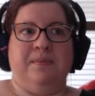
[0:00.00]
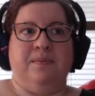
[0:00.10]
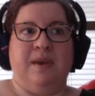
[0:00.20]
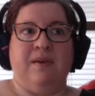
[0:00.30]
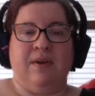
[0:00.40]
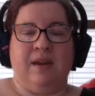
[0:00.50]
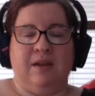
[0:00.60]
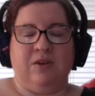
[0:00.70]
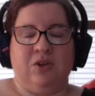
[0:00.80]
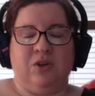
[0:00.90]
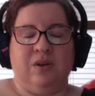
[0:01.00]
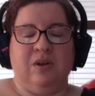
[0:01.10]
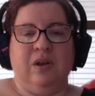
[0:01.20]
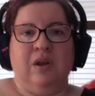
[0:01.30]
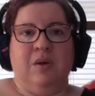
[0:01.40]
be financial,
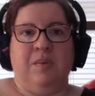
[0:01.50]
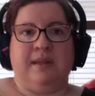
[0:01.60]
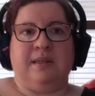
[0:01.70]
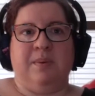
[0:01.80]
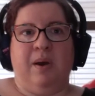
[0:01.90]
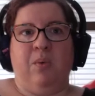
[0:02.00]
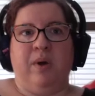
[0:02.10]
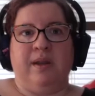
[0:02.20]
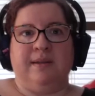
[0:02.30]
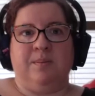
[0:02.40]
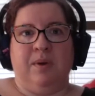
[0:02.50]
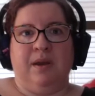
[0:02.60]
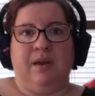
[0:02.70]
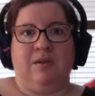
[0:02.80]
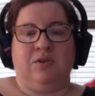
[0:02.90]
but it's about what is
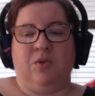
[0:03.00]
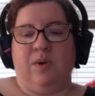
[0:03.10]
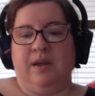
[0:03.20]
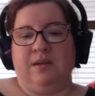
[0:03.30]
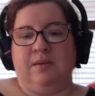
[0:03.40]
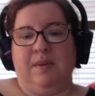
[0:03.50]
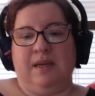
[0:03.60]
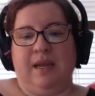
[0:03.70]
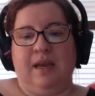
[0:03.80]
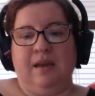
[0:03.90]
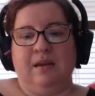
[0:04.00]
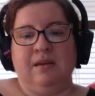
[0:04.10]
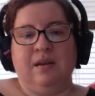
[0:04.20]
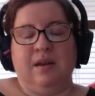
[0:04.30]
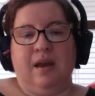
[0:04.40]
bringing joy to my day
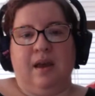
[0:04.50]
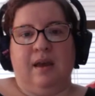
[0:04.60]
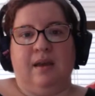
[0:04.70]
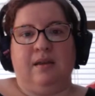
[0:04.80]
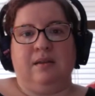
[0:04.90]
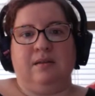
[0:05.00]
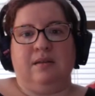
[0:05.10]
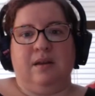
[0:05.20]
and